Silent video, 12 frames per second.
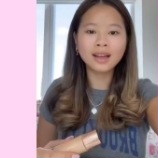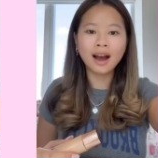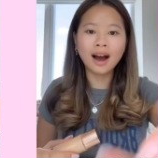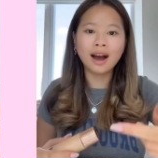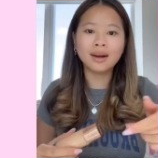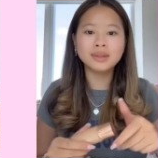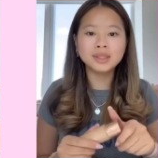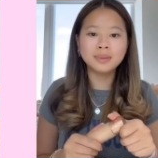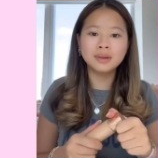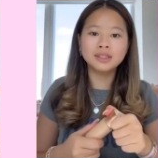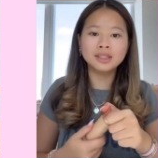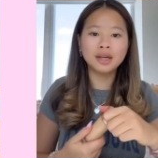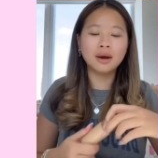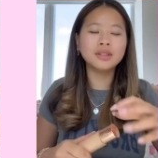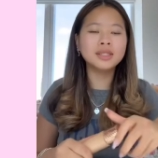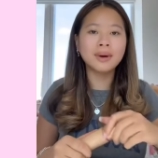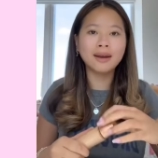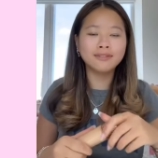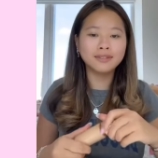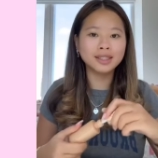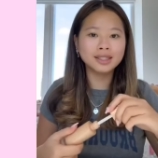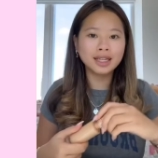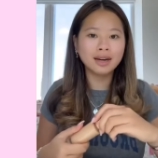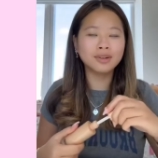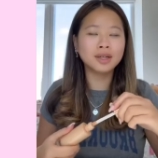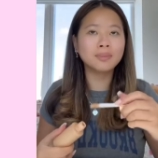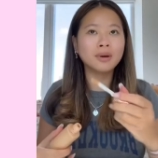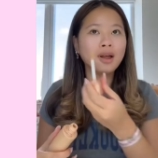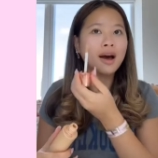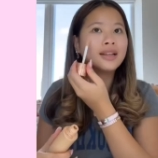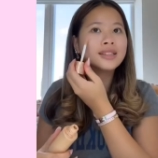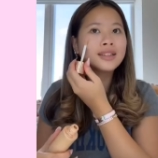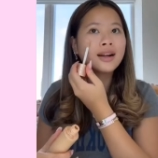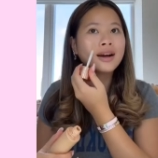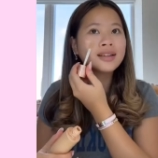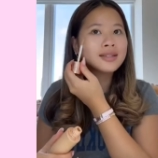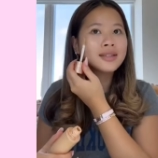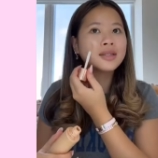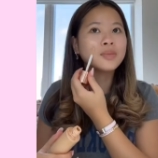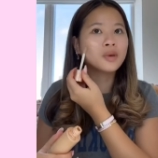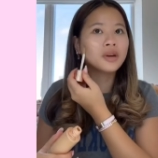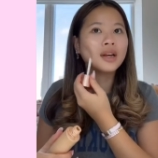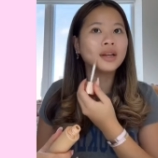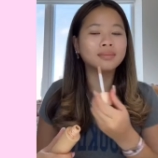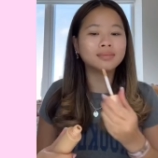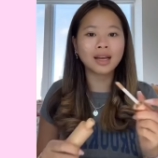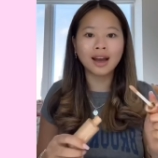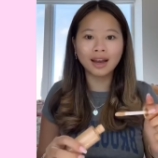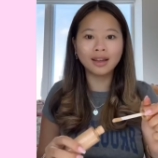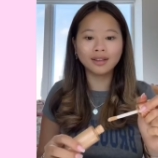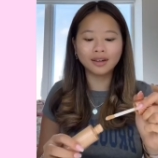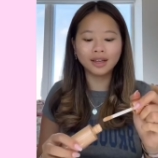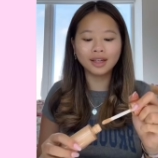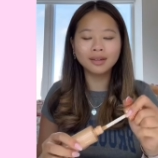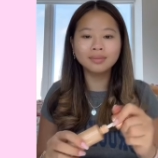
I was supposed to go to my first ever Pilates class this morning at 8:30.